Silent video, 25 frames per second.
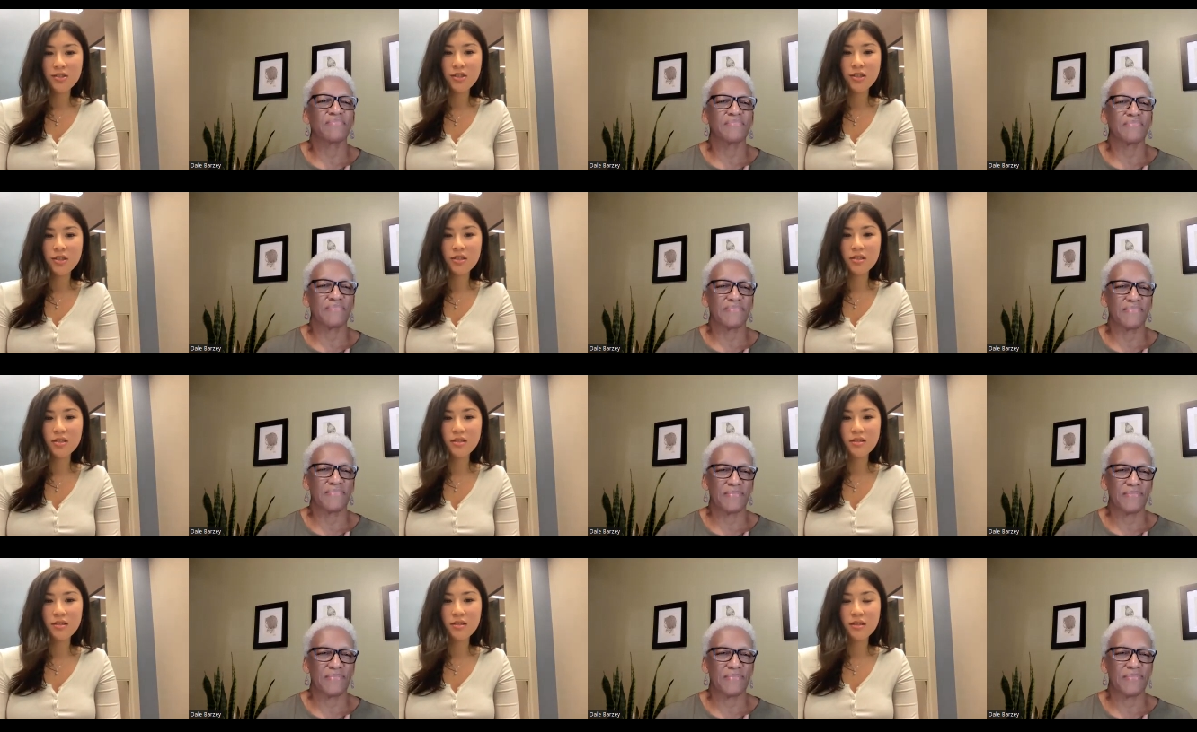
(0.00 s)

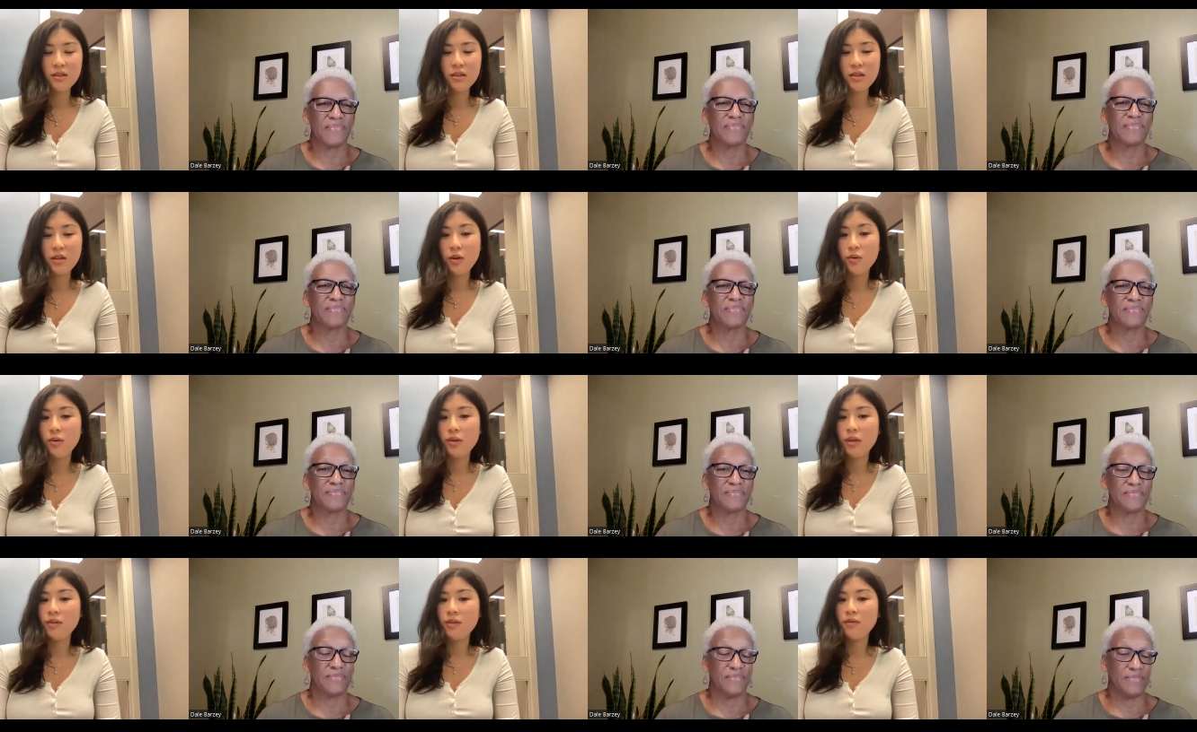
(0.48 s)
Speaker 1: just you
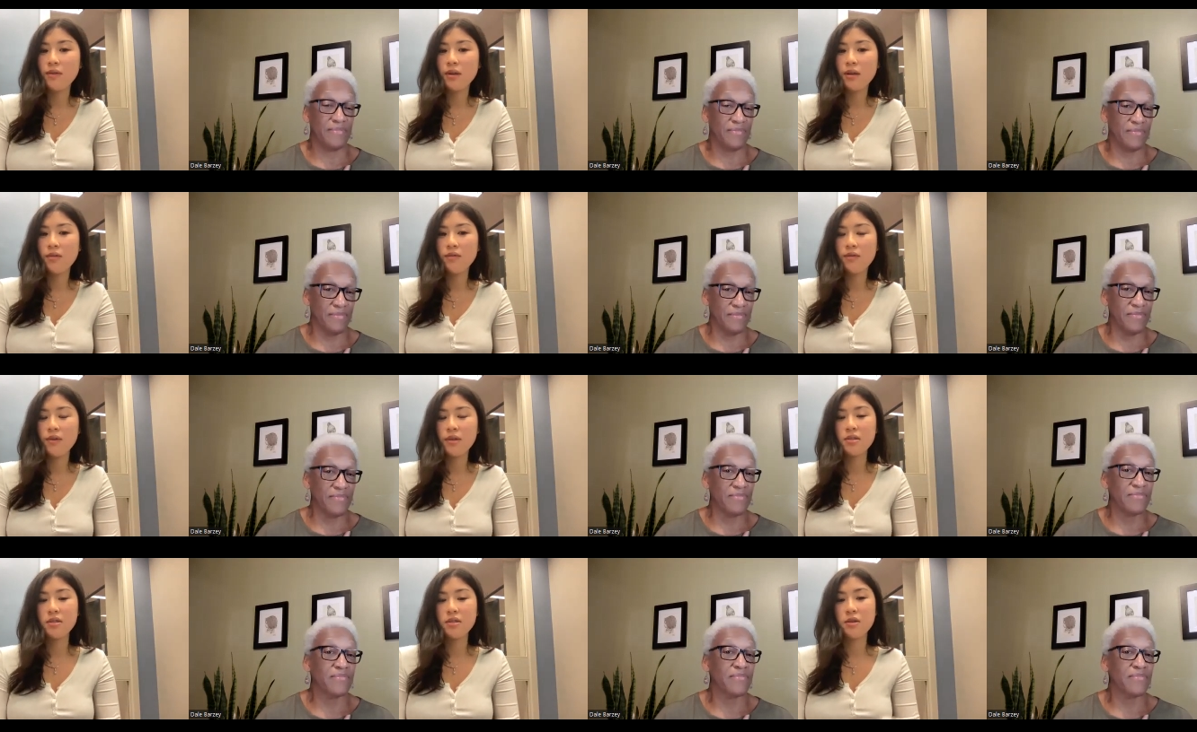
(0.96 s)
know even
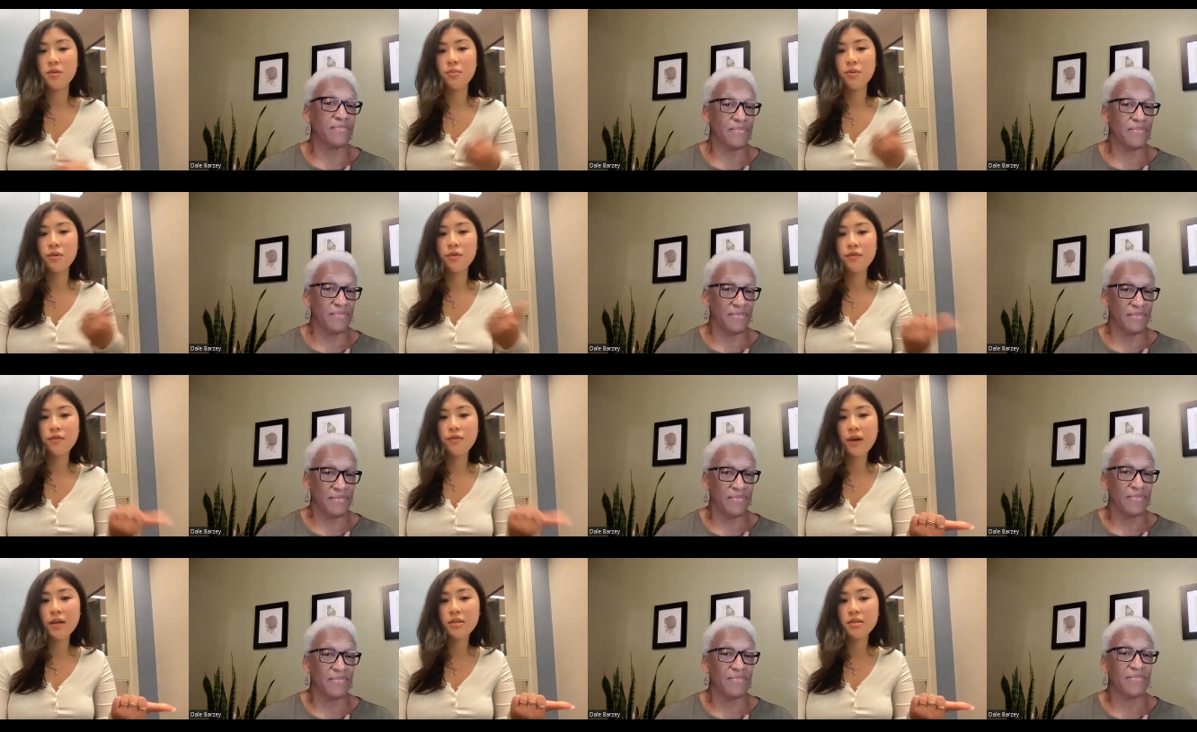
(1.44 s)
if it's mm-hmm. your
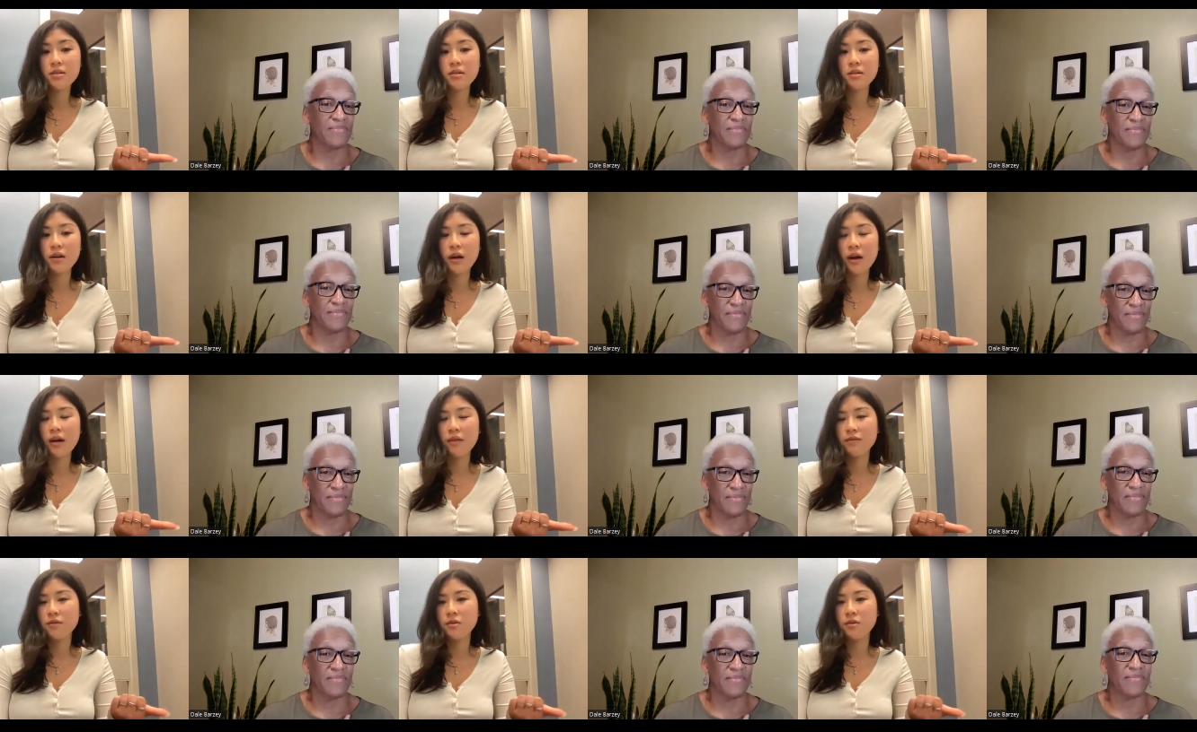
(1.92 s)

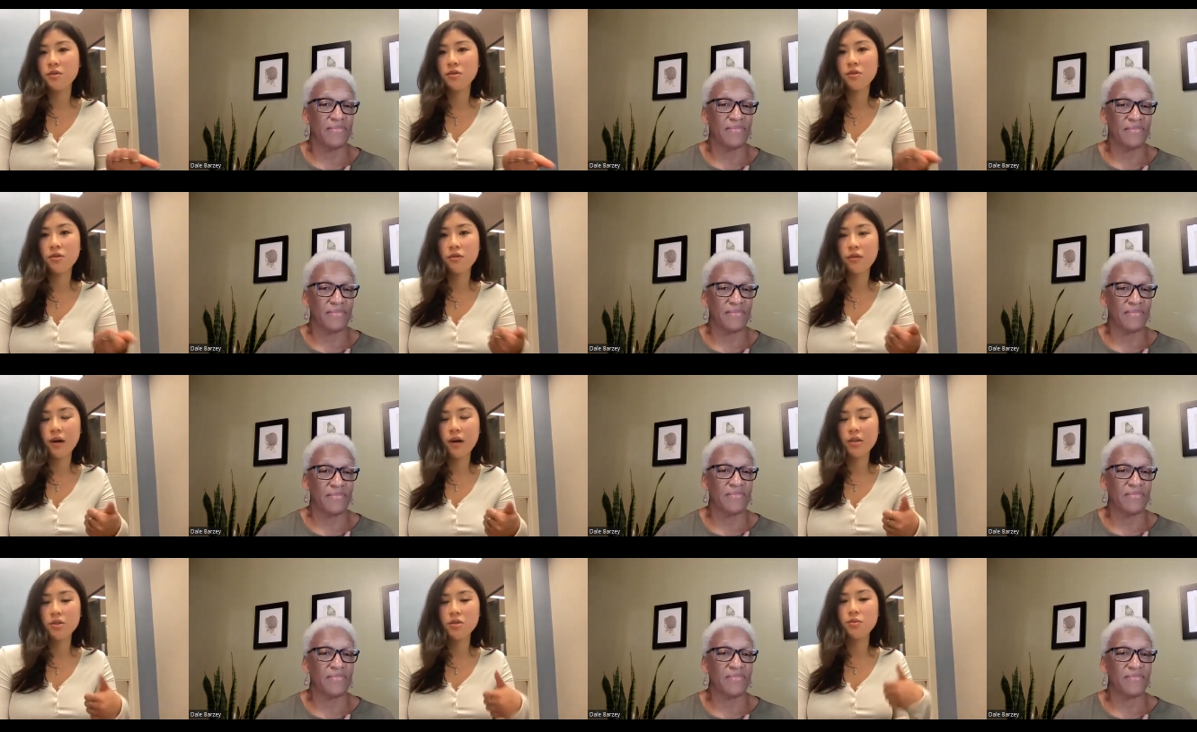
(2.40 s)
professor after you
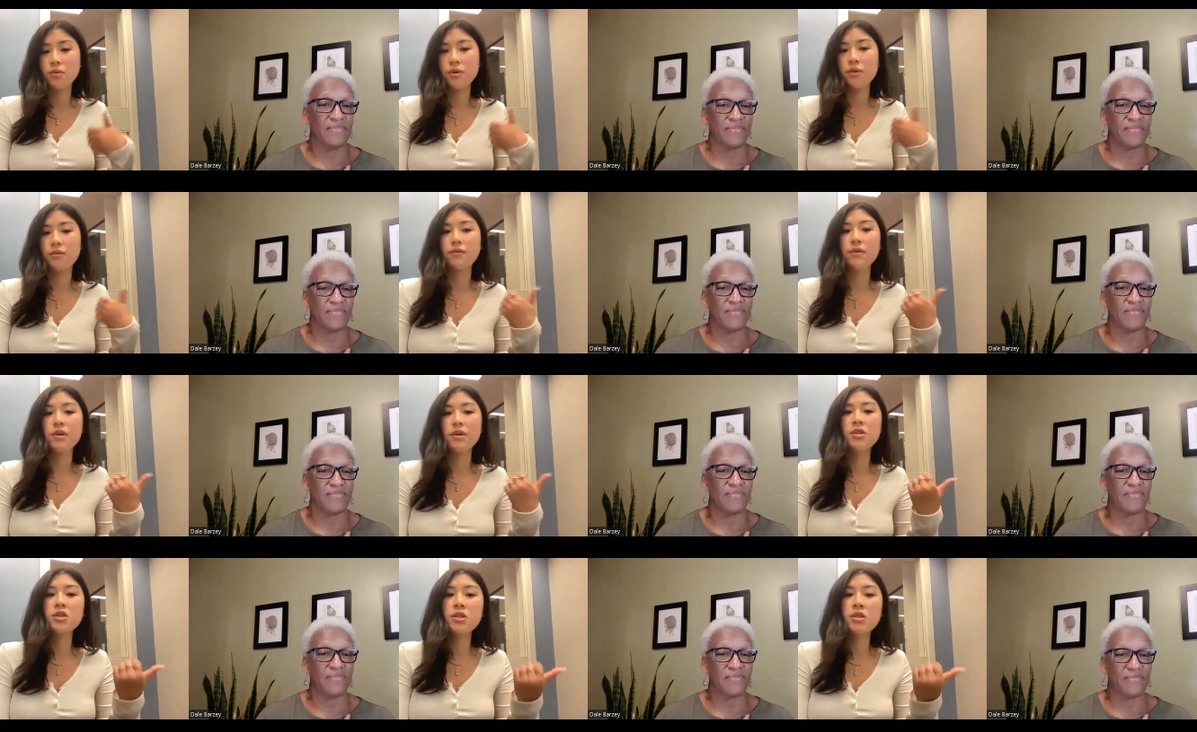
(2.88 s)

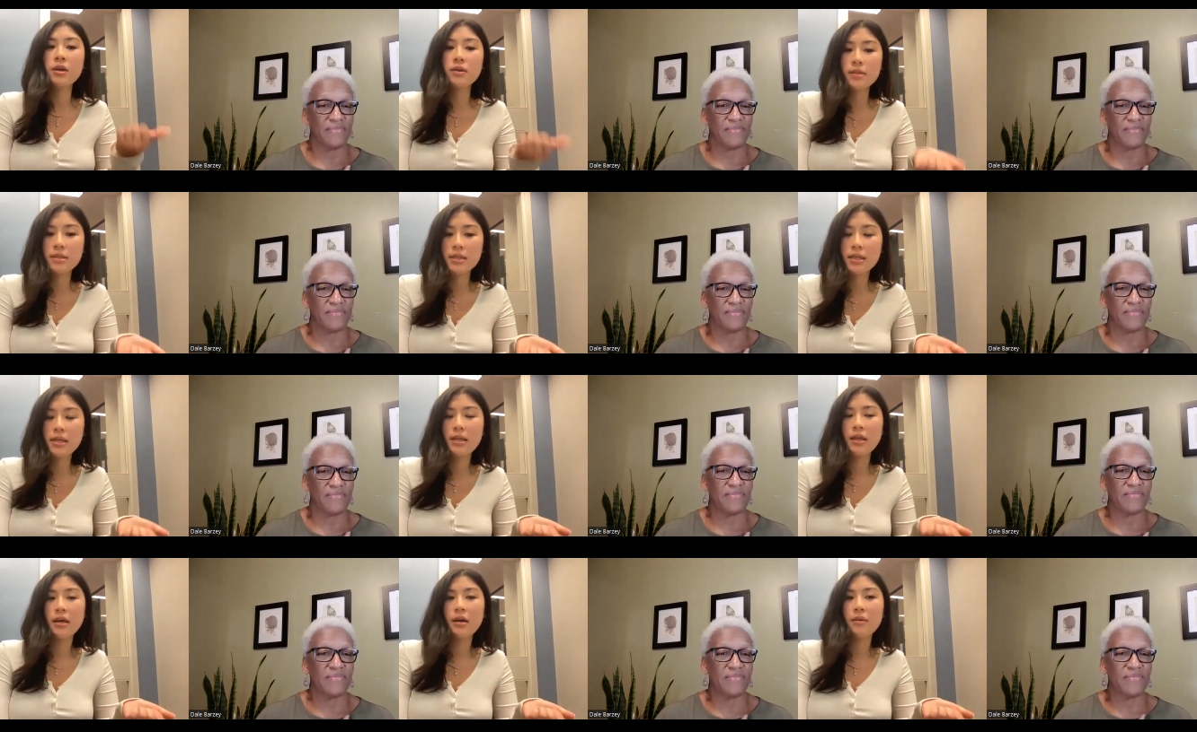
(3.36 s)
graduate reach
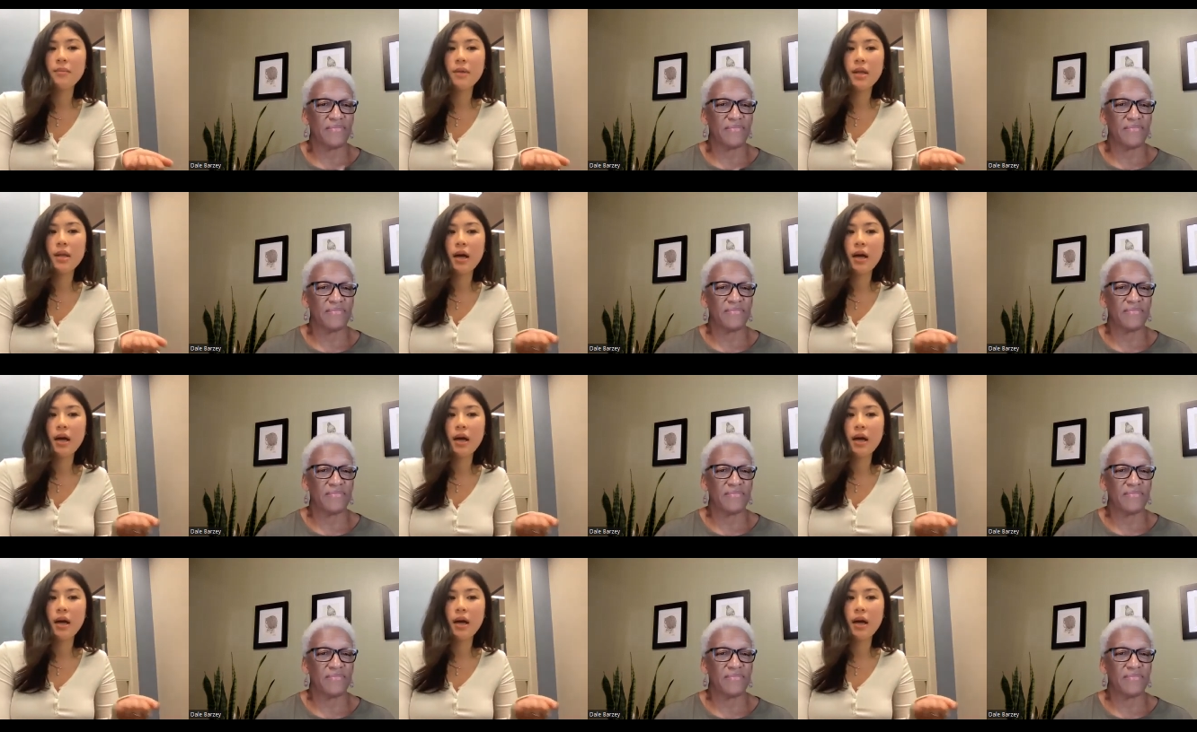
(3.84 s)
out to them